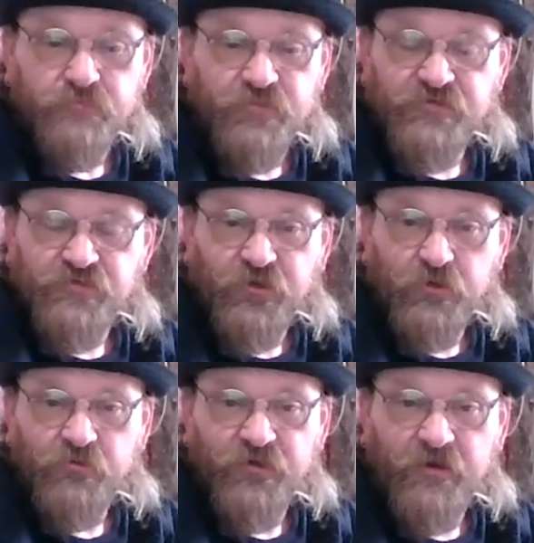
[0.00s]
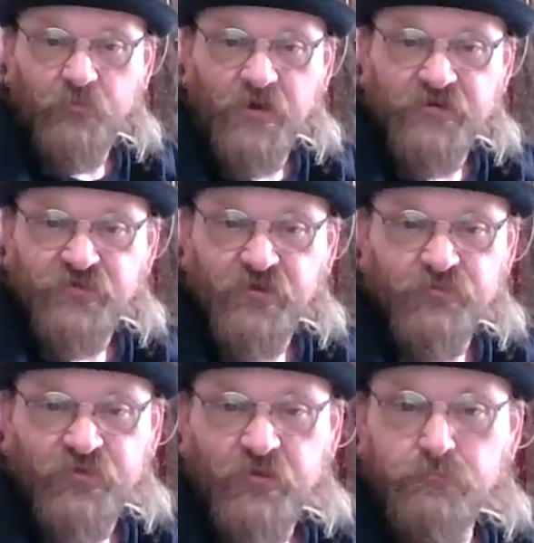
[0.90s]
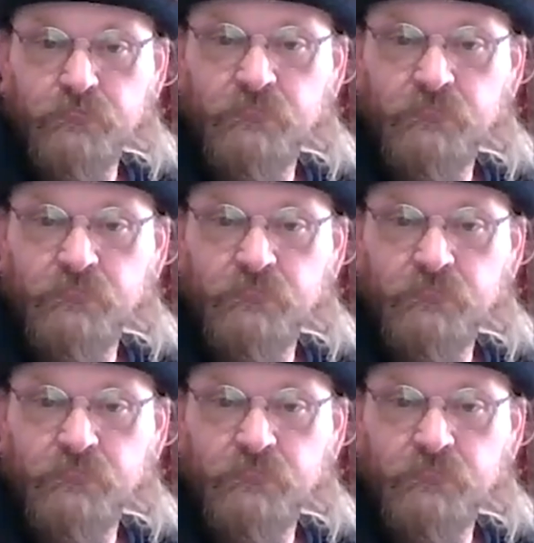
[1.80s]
this dude named Rick Simpson